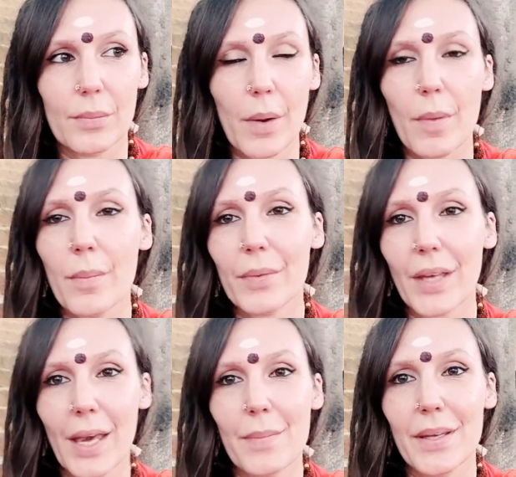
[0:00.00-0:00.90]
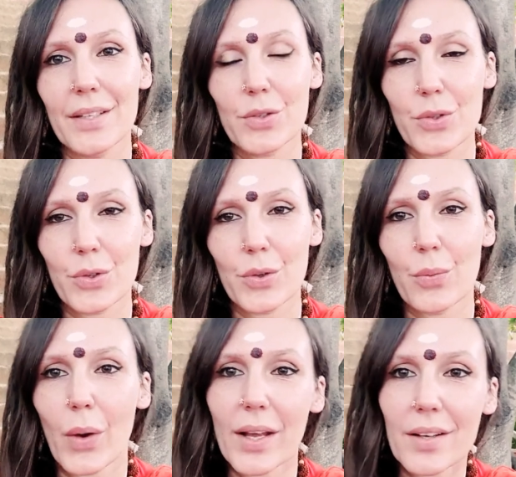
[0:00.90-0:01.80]
my mum came in to
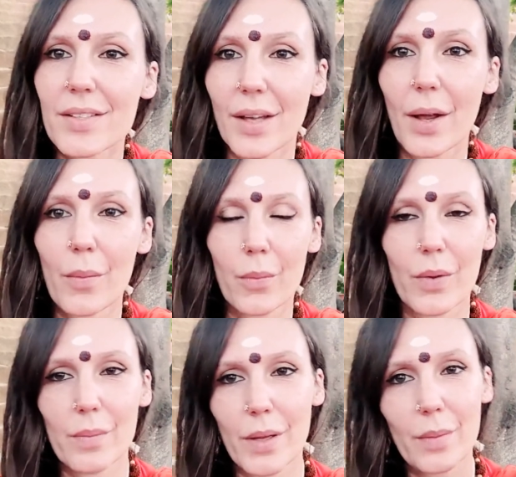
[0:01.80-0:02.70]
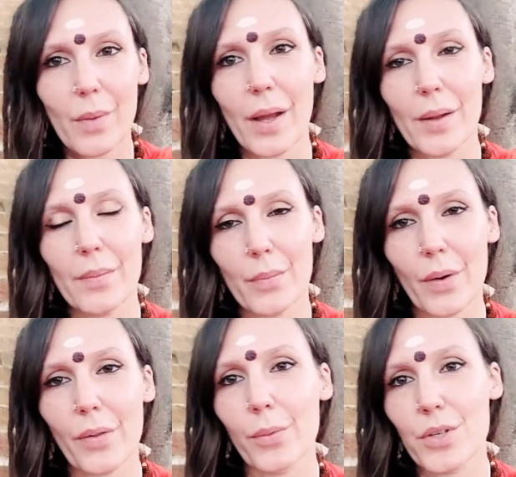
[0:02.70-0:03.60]
wake us up, me and my
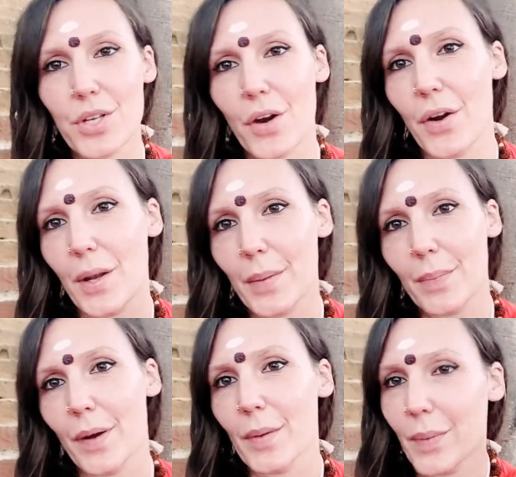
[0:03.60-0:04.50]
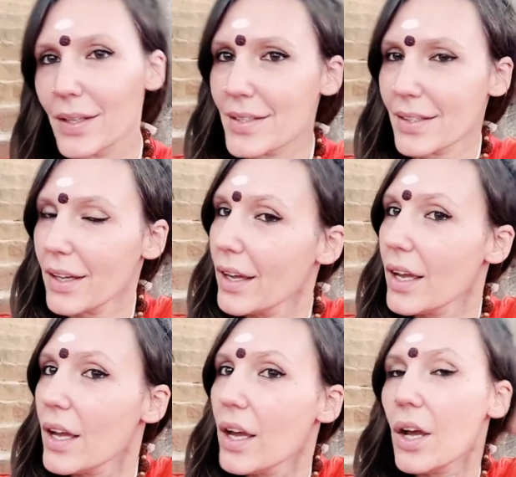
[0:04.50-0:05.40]
brother were sharing bunk beds.
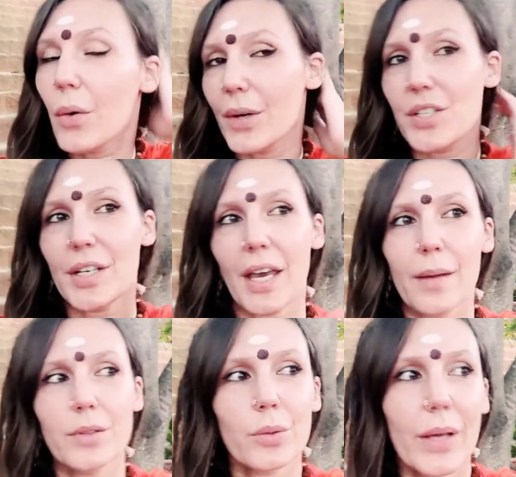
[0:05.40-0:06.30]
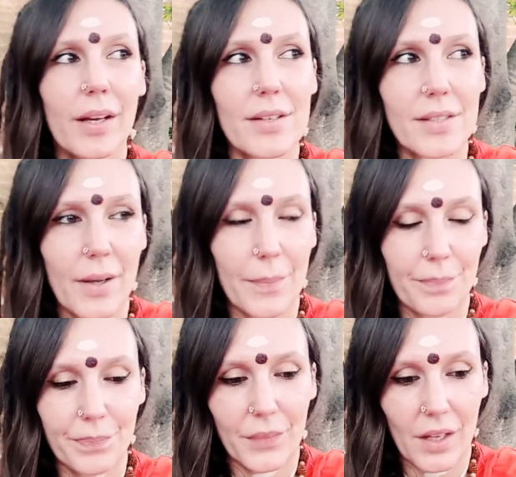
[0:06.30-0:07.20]
When she came to wake us up,
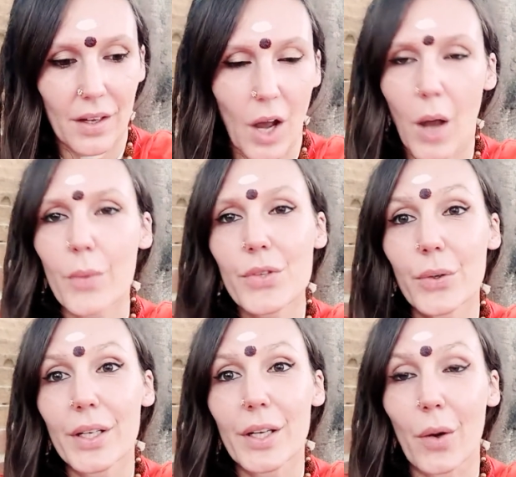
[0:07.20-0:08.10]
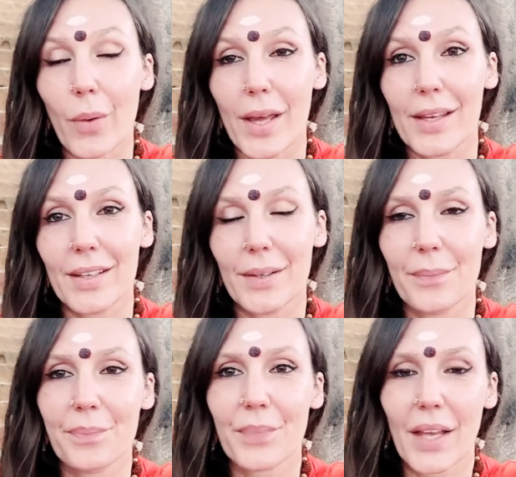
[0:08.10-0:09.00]
I was already awake,
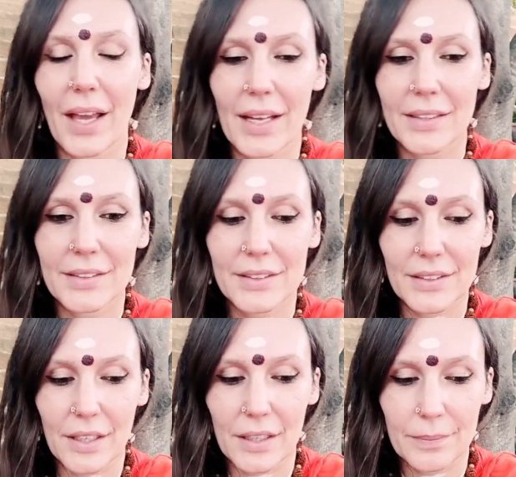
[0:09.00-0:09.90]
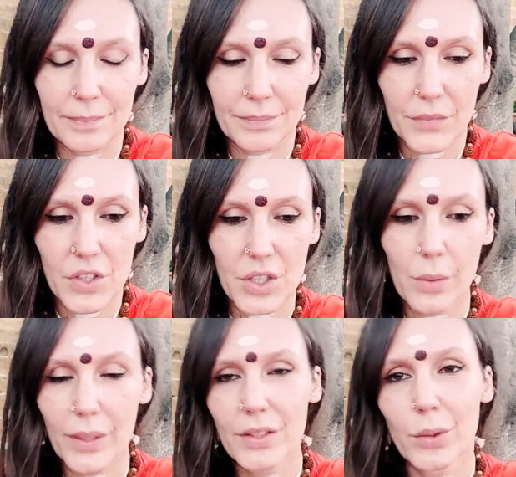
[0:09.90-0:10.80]
and she
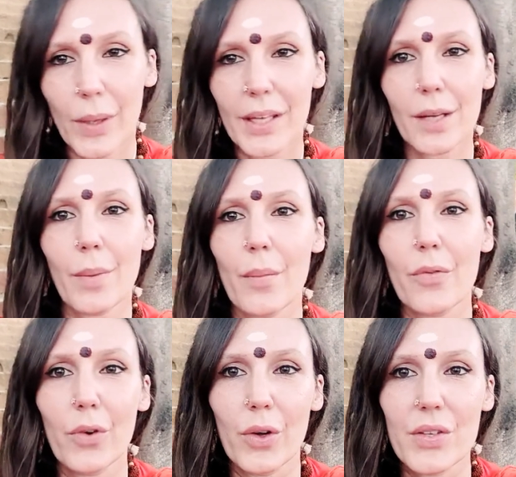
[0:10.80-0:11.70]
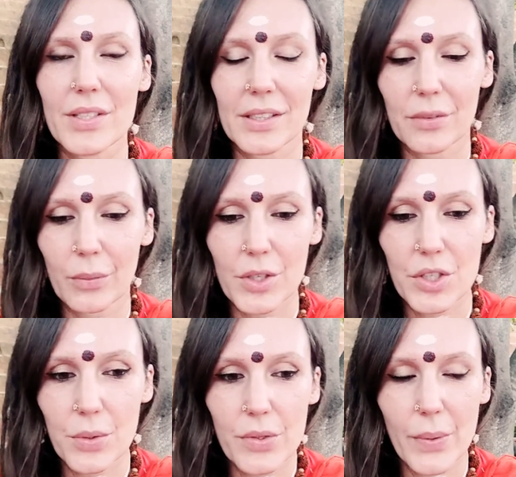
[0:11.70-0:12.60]
went to wake him up first. And when
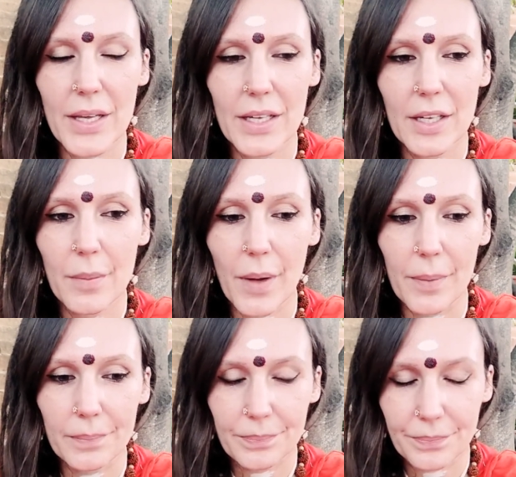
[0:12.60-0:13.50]
she was waking him up,